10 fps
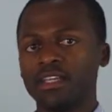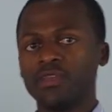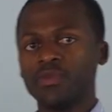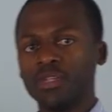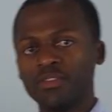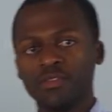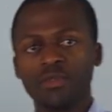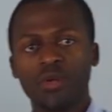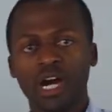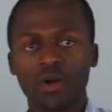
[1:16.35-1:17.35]
you
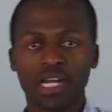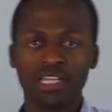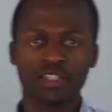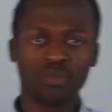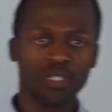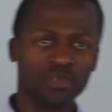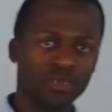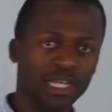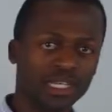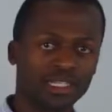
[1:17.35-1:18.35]
review how customers
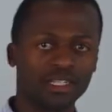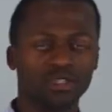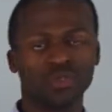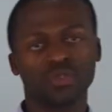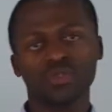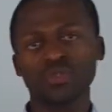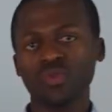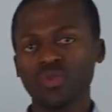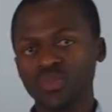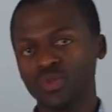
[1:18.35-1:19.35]
reacted to
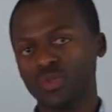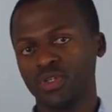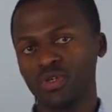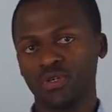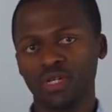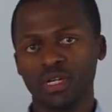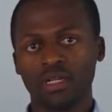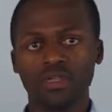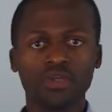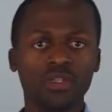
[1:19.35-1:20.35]
to to your
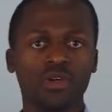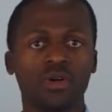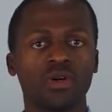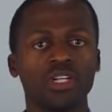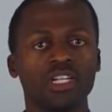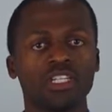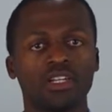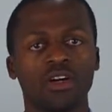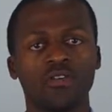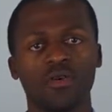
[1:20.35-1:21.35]
to your
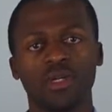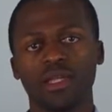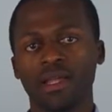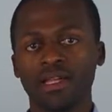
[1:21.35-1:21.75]
initial offering.